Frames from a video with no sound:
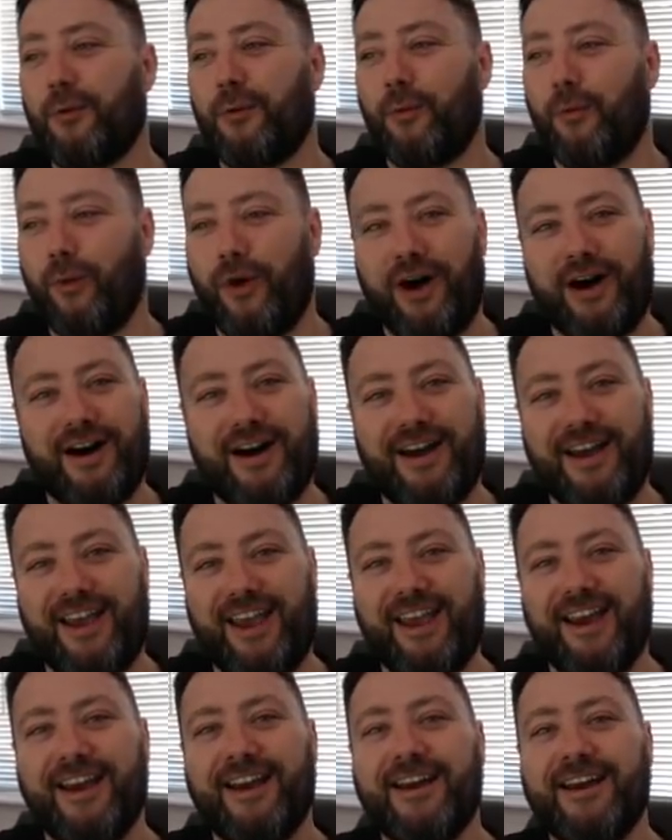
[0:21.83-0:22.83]

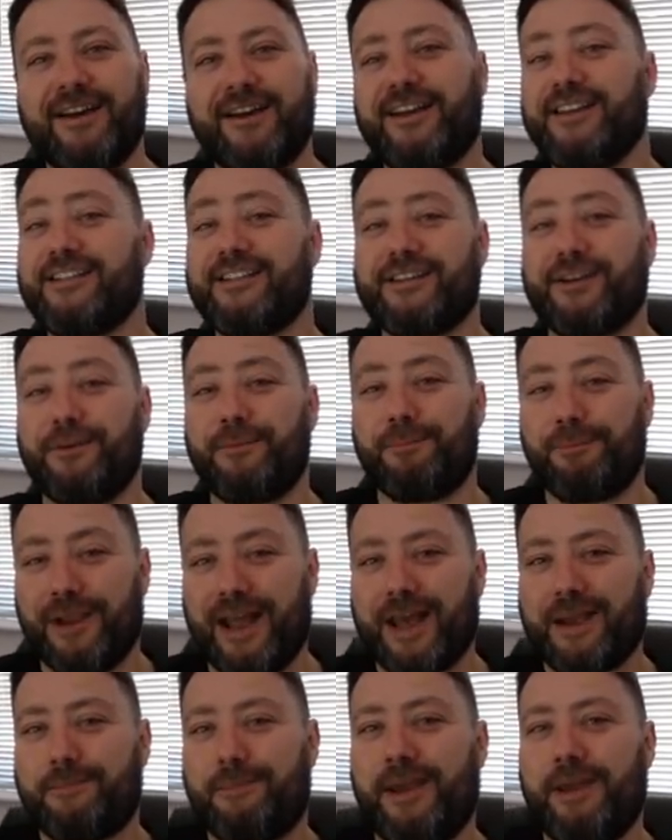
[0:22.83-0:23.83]
Why? Because it's
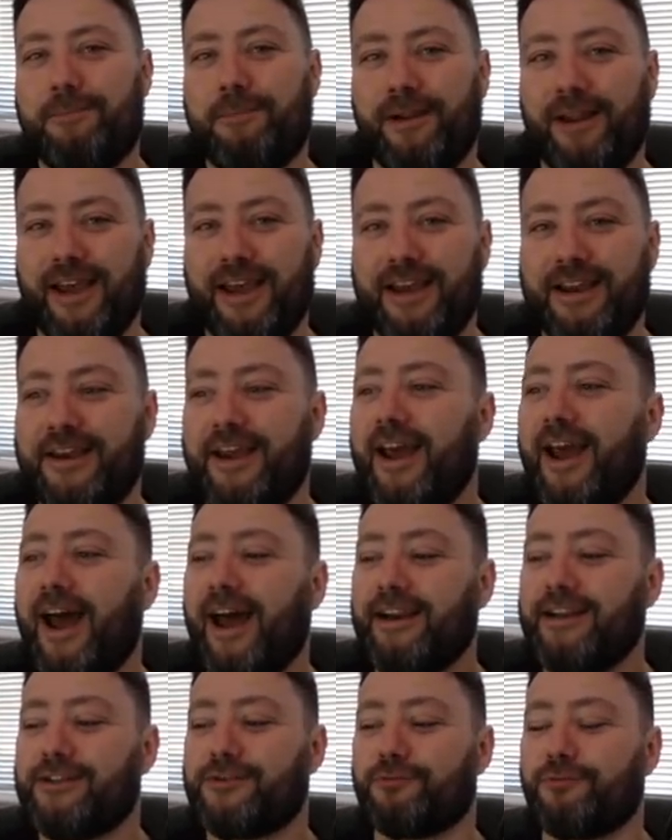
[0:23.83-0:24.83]
got black people in,
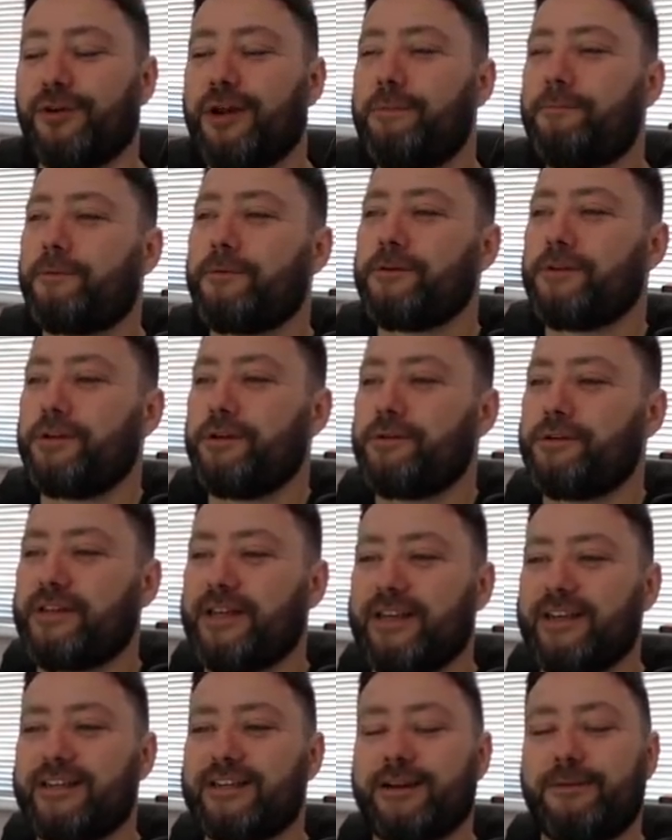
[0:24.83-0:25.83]
and it's
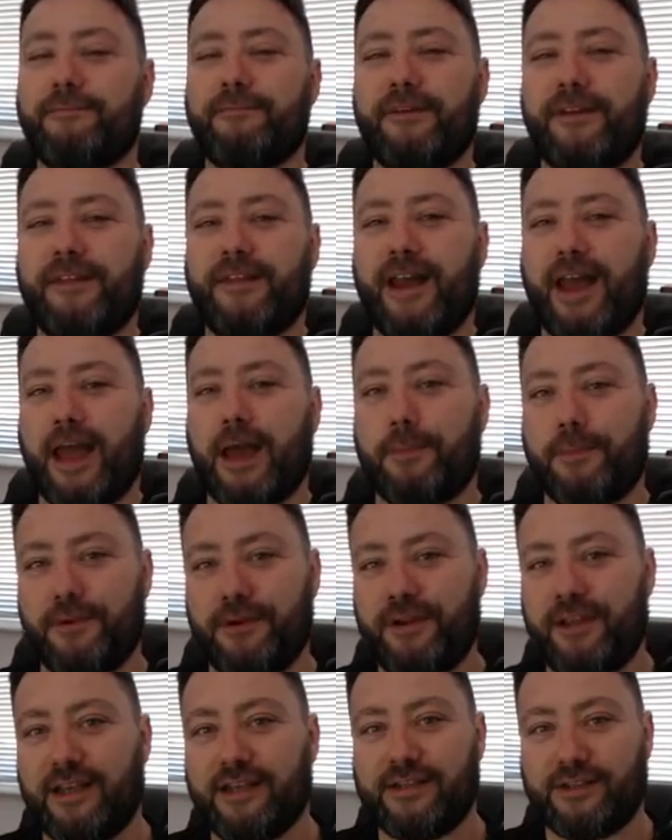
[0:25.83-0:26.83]
reproducing something that
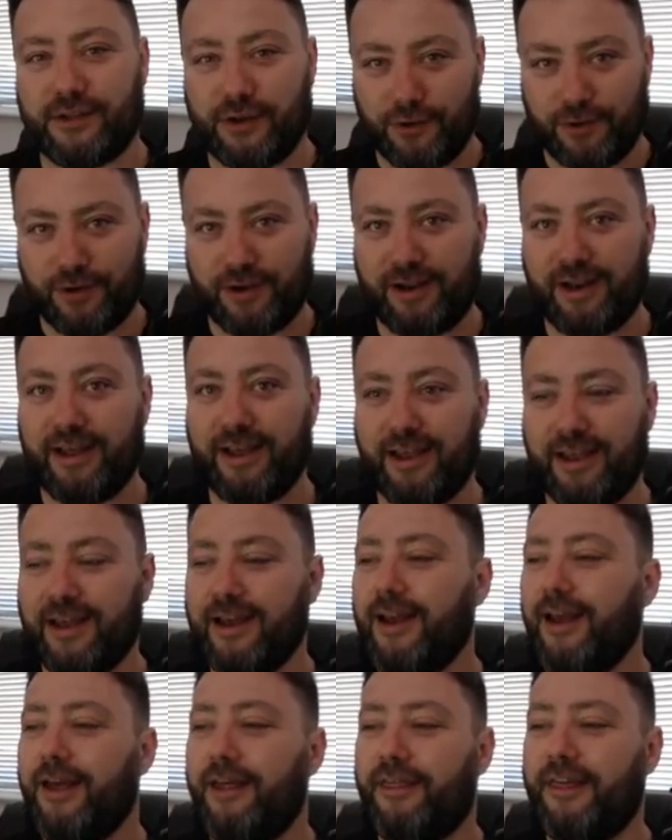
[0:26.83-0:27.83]
happened historically.